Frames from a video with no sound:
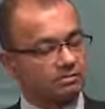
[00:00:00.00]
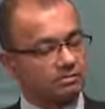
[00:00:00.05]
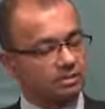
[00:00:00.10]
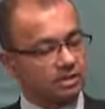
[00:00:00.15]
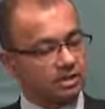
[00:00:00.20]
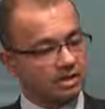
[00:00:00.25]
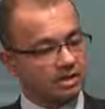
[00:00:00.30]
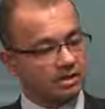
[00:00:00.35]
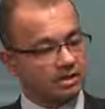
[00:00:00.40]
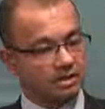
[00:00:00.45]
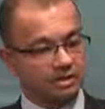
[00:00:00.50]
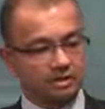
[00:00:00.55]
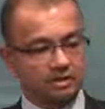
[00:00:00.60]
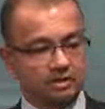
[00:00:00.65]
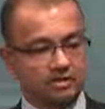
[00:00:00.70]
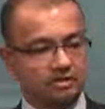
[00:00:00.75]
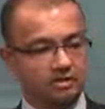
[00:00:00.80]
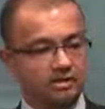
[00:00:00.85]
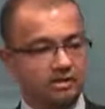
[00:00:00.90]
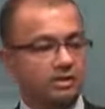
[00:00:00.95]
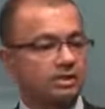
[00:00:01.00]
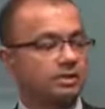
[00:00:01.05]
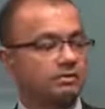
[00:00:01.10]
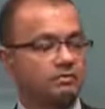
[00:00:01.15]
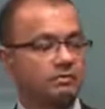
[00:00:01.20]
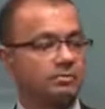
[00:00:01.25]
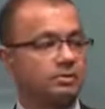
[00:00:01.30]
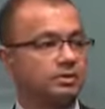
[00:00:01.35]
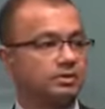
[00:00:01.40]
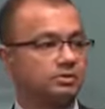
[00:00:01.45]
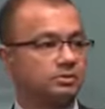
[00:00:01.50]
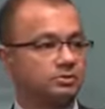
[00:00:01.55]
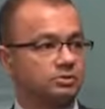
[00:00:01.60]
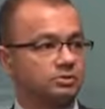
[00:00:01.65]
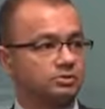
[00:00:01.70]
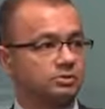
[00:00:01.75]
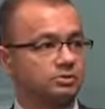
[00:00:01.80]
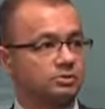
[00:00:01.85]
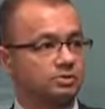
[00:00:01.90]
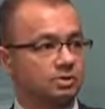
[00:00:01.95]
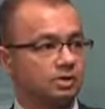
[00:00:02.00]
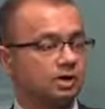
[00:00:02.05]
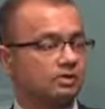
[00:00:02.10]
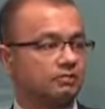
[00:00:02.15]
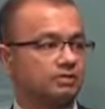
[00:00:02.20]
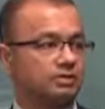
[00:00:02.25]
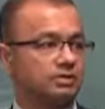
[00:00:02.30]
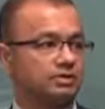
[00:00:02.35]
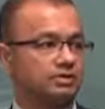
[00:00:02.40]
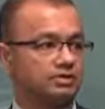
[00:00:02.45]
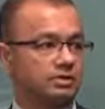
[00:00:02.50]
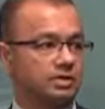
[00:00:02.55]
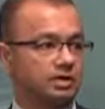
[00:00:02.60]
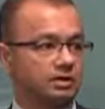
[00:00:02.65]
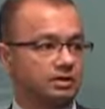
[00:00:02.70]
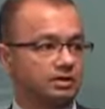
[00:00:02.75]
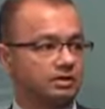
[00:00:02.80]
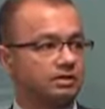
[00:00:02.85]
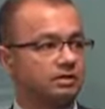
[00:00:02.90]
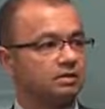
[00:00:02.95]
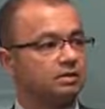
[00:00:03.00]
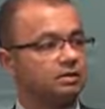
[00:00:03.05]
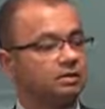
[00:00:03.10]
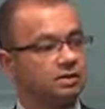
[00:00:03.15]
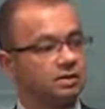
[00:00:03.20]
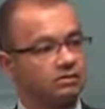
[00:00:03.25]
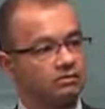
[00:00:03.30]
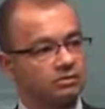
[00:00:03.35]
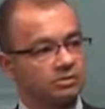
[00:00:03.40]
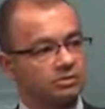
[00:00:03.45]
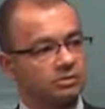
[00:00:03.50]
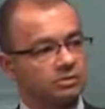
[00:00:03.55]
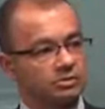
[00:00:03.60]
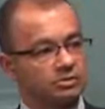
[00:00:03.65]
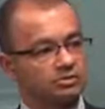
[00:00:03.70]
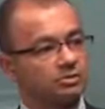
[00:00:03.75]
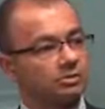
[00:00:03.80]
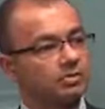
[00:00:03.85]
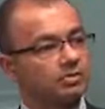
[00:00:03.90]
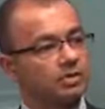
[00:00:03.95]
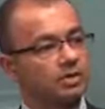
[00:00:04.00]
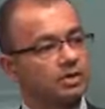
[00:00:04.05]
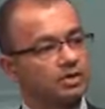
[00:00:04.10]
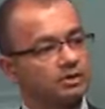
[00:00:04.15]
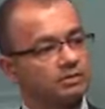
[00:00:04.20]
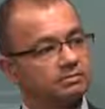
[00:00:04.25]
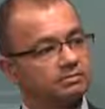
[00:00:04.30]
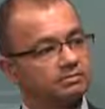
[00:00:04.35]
And I think everybody should look after their skin in every possible way.